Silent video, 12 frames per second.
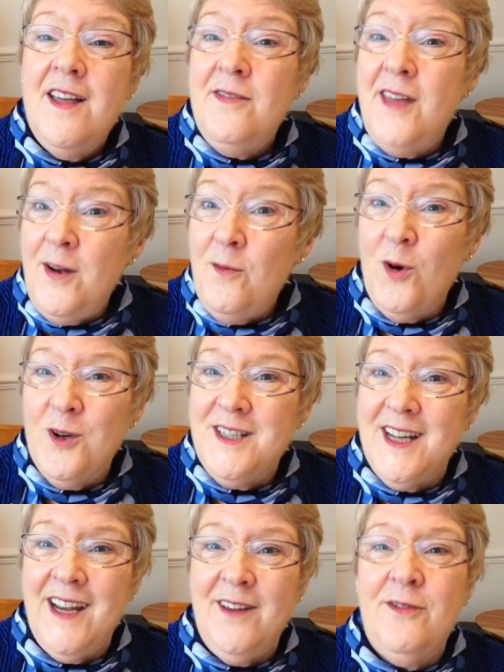Then one
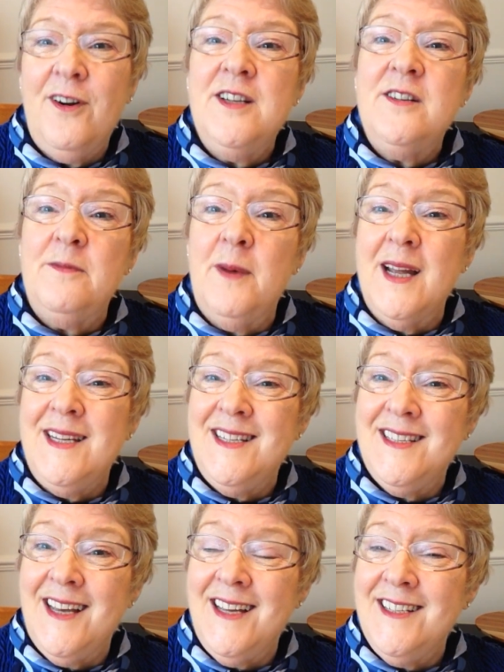day a friend of mine
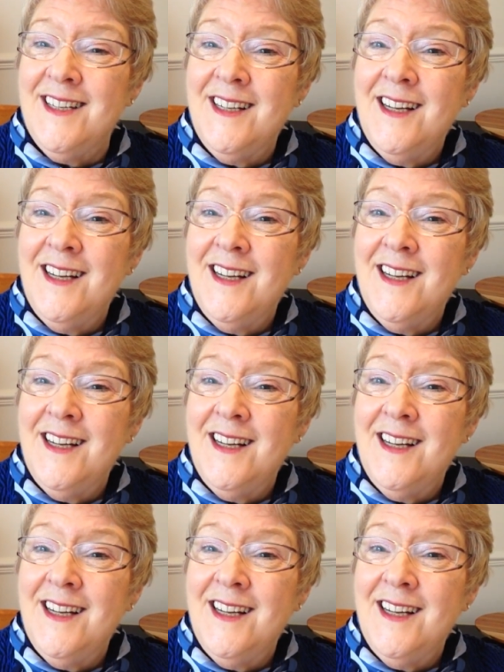said,